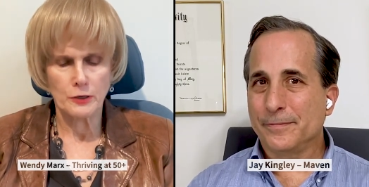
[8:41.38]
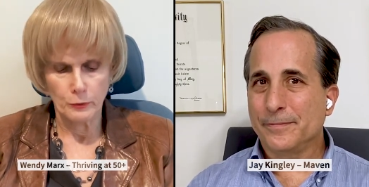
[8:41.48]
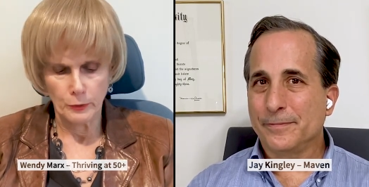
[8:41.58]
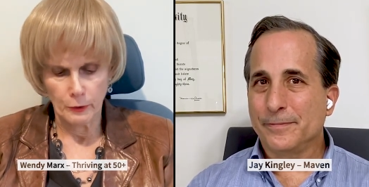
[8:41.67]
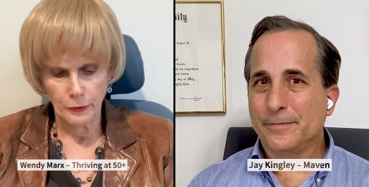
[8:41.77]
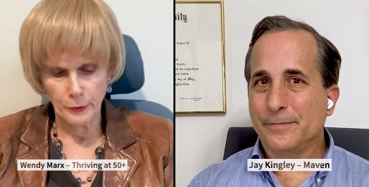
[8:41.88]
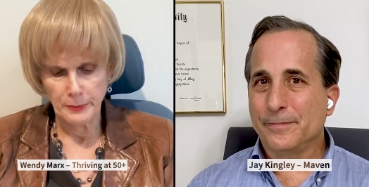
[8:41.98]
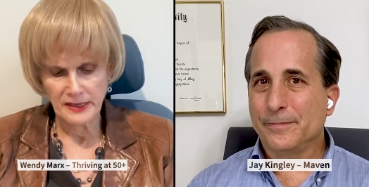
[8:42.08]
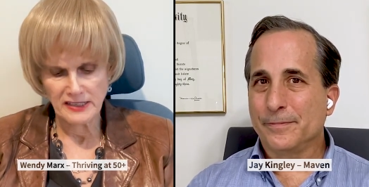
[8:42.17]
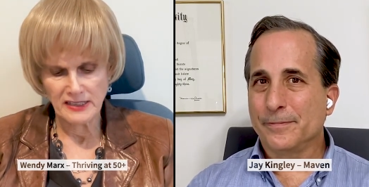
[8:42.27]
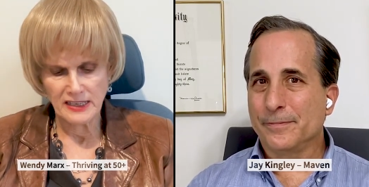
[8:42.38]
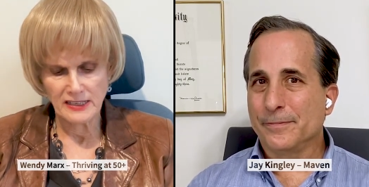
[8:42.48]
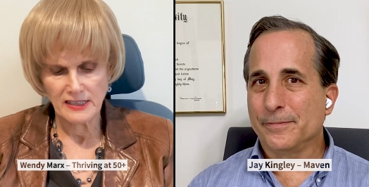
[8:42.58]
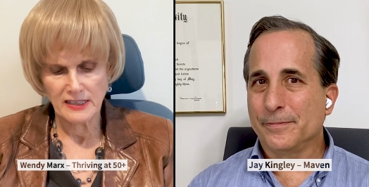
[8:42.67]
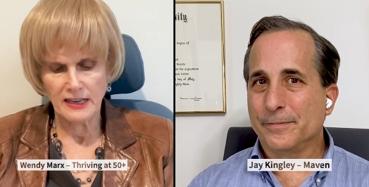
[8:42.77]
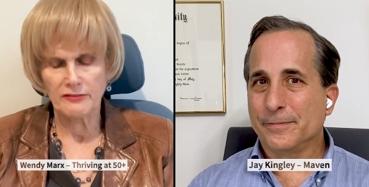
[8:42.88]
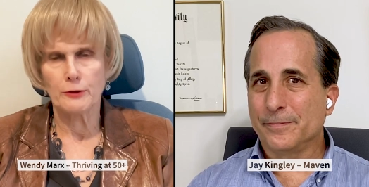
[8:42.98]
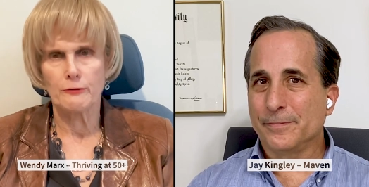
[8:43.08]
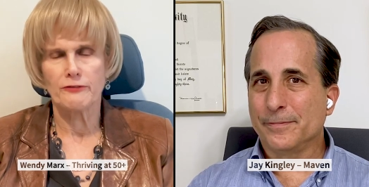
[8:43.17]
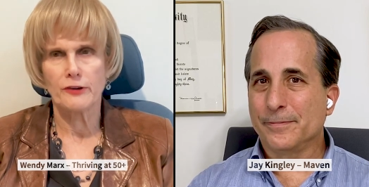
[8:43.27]
Speaker 1: to grow their business, yet
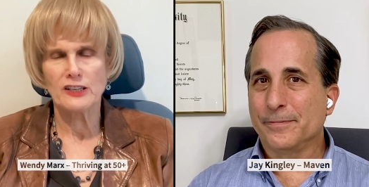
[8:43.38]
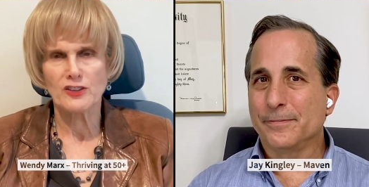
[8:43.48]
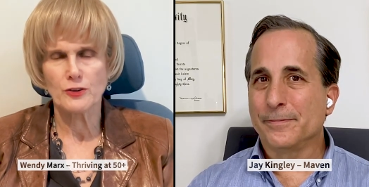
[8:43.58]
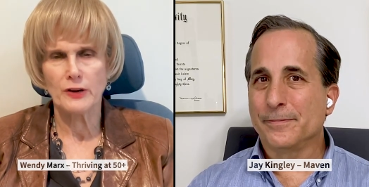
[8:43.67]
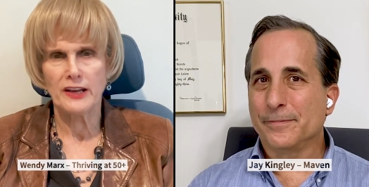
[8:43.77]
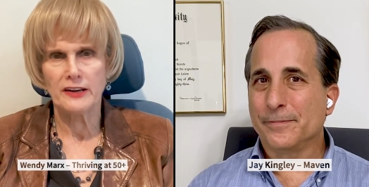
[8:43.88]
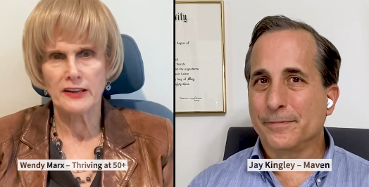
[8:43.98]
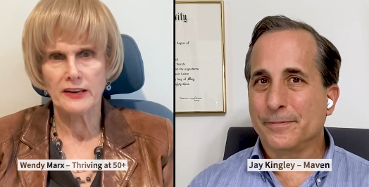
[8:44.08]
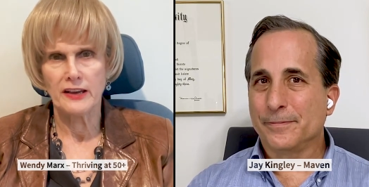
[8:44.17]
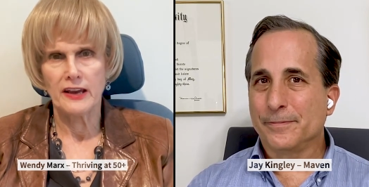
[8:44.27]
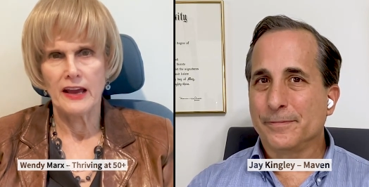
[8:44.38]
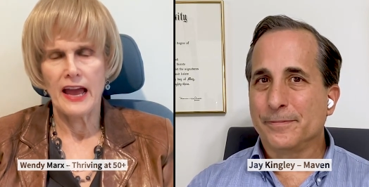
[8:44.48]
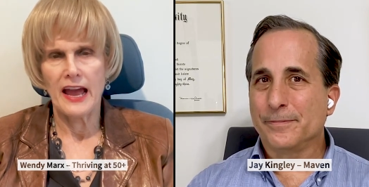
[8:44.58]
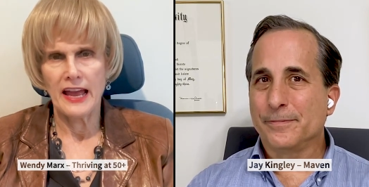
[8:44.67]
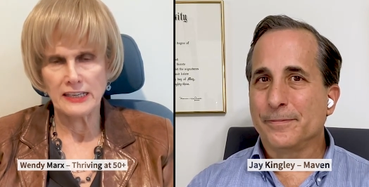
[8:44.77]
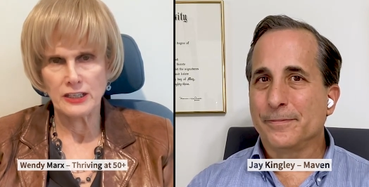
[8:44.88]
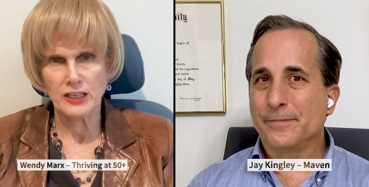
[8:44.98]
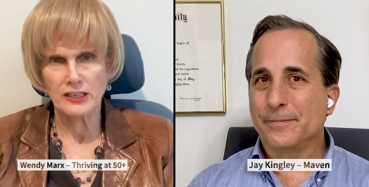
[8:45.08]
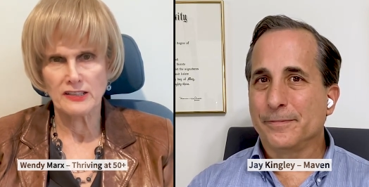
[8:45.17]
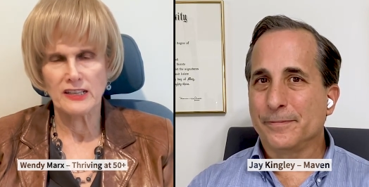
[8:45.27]
they're frustrated,
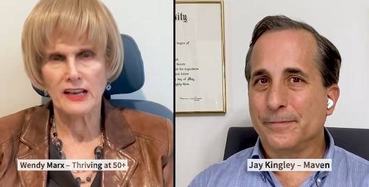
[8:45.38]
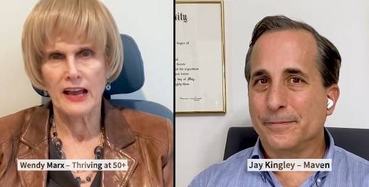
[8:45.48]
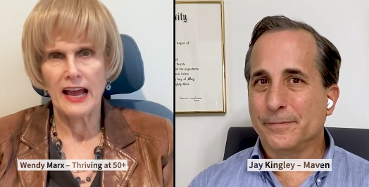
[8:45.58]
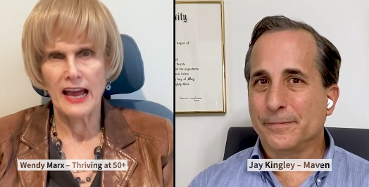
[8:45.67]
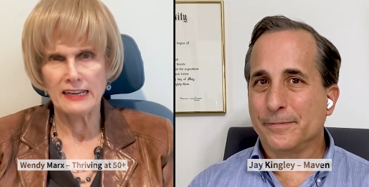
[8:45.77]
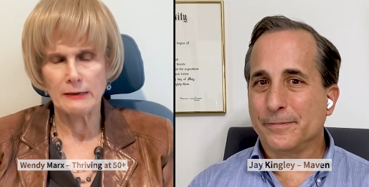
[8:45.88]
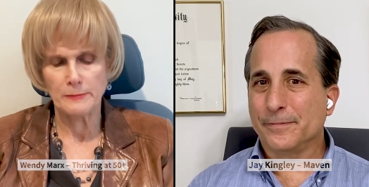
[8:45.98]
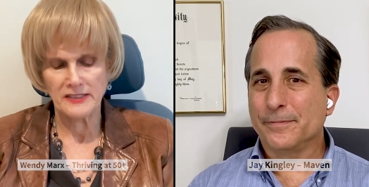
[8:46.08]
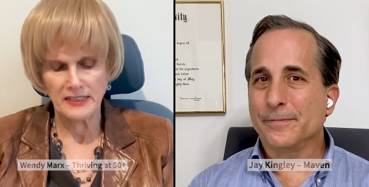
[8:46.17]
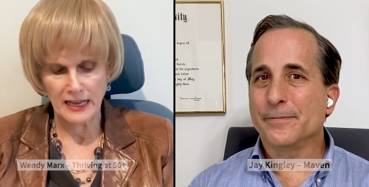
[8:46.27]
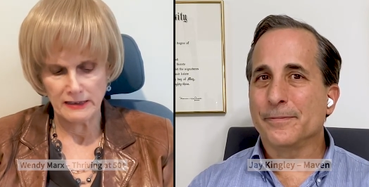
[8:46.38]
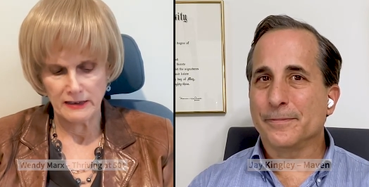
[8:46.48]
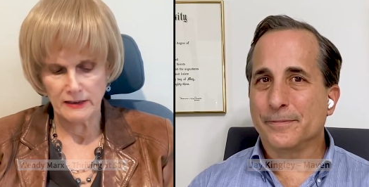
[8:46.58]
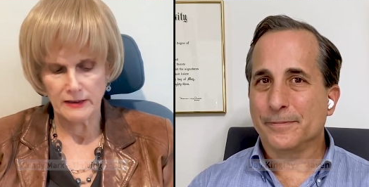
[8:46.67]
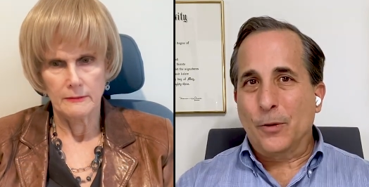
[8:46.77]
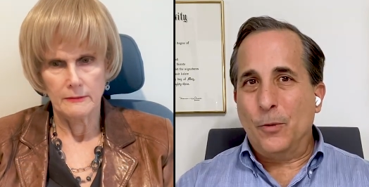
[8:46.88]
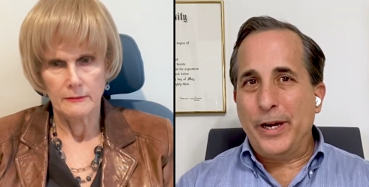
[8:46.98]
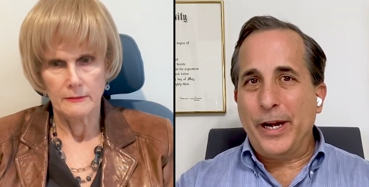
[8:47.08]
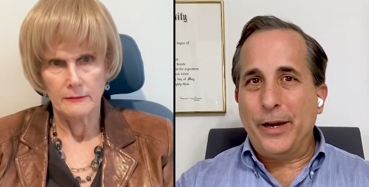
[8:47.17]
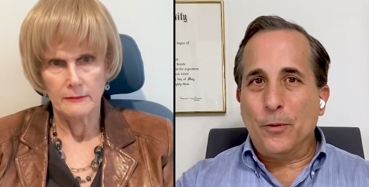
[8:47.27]
anxious, and upset.
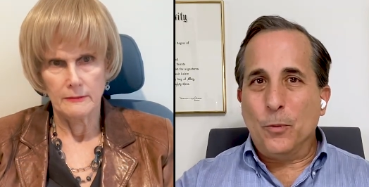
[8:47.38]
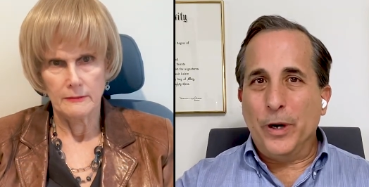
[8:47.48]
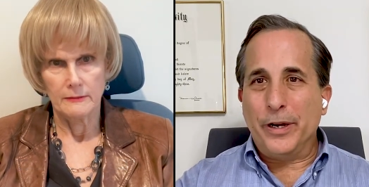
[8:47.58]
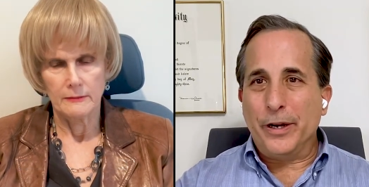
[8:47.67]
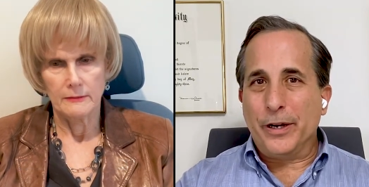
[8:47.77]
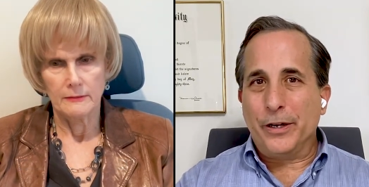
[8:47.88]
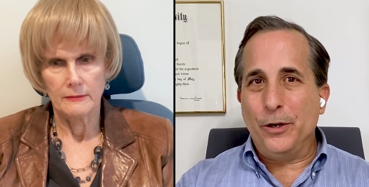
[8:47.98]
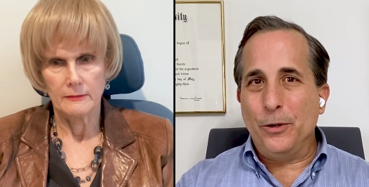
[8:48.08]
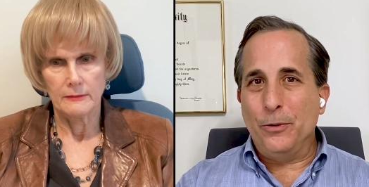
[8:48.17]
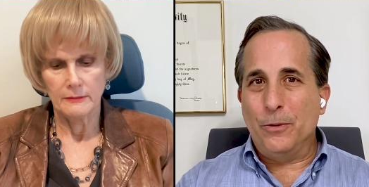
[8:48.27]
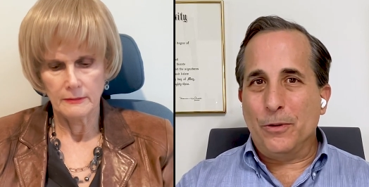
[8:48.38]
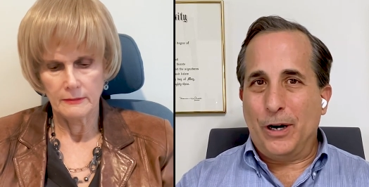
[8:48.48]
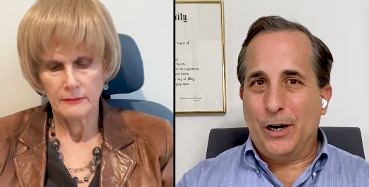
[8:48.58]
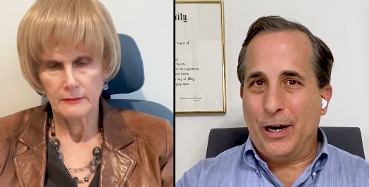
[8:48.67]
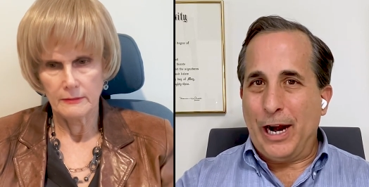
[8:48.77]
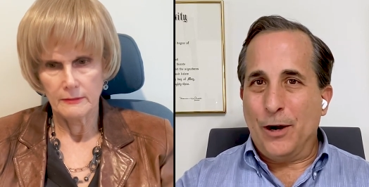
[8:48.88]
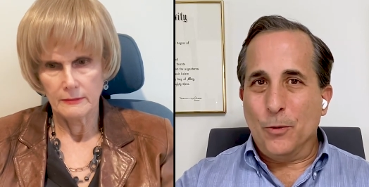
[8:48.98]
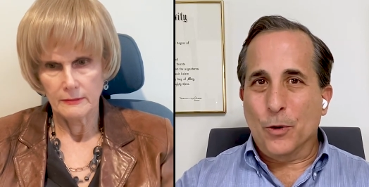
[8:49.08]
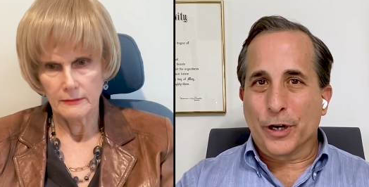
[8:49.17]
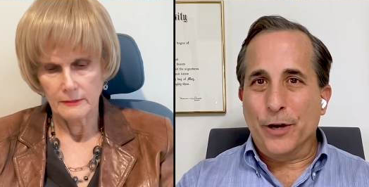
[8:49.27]
Speaker 2: Wendy, when you are
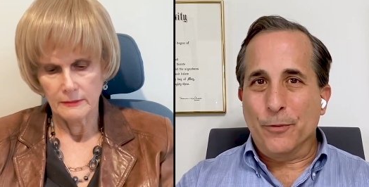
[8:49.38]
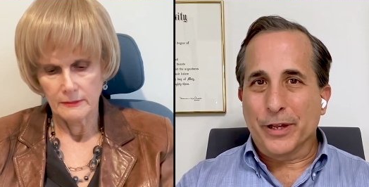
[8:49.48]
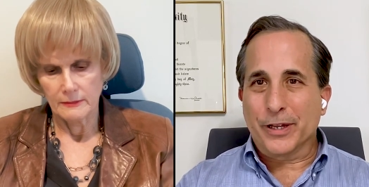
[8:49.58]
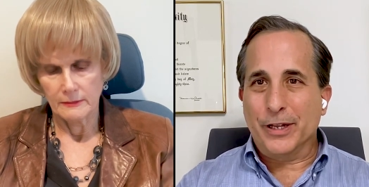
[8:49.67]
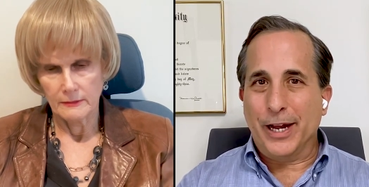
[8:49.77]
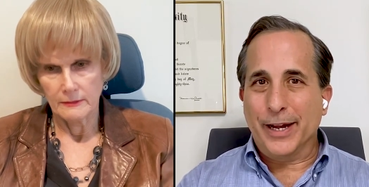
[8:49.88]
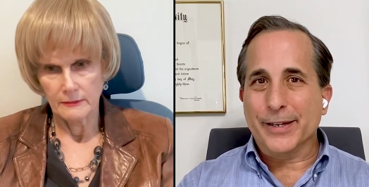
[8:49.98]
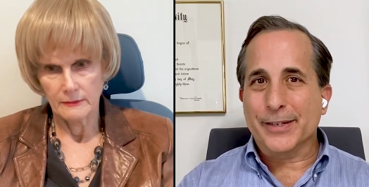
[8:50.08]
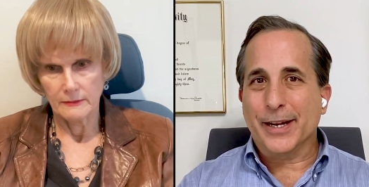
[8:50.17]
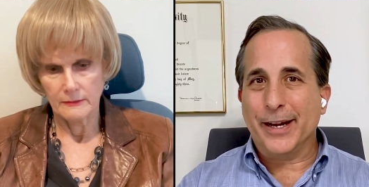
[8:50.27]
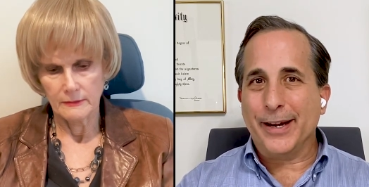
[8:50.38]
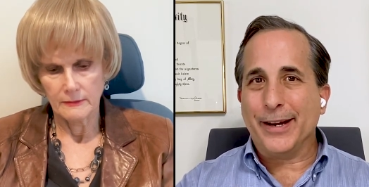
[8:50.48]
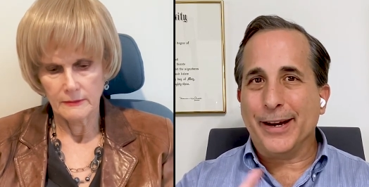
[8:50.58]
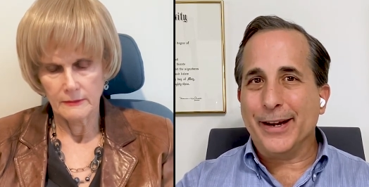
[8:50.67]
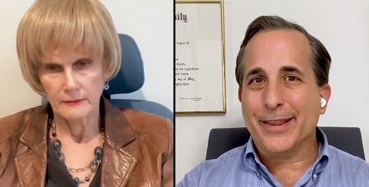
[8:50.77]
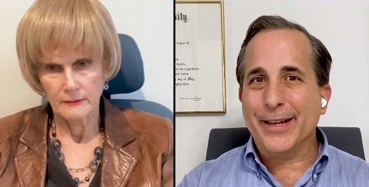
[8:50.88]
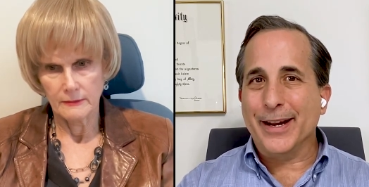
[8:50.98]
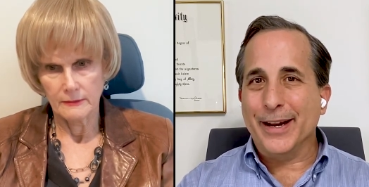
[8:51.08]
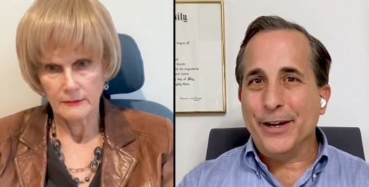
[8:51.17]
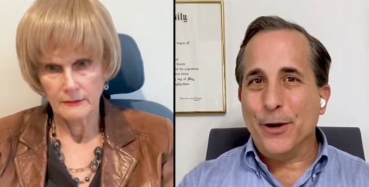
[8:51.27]
out working with clients, I, I
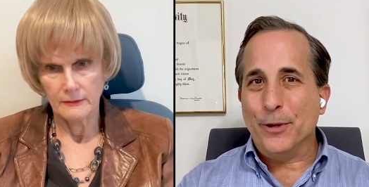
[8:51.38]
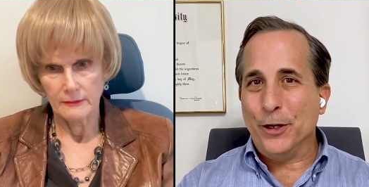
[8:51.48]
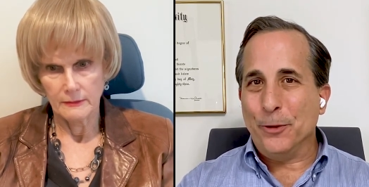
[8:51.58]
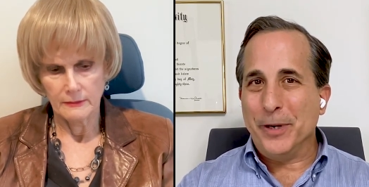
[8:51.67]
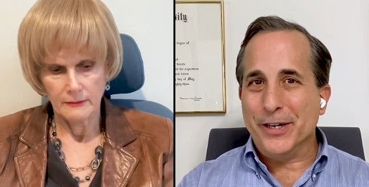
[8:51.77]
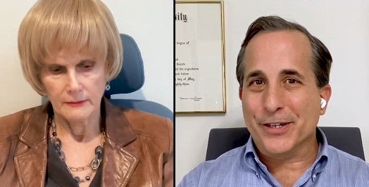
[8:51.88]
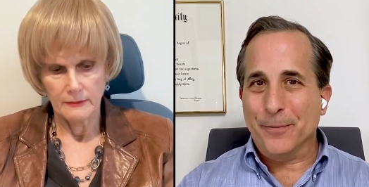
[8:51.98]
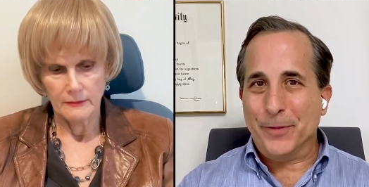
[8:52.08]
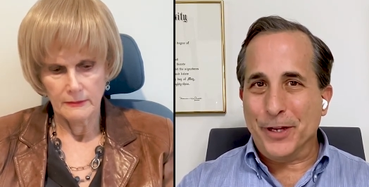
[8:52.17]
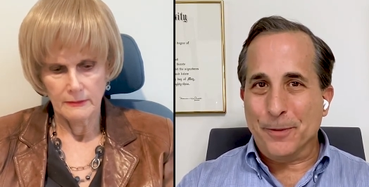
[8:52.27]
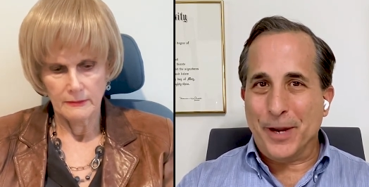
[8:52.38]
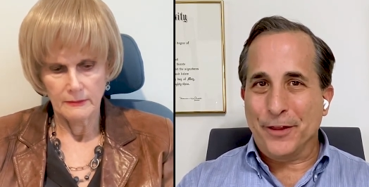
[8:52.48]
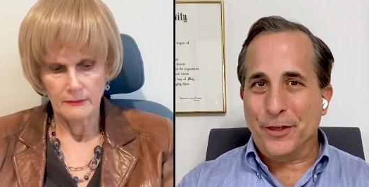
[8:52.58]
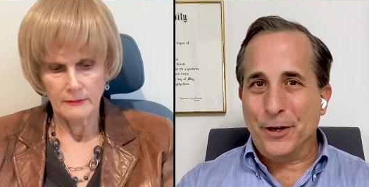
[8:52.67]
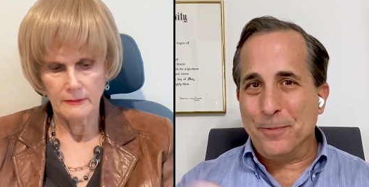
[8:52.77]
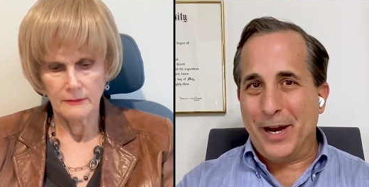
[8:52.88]
think I know a little bit of something about their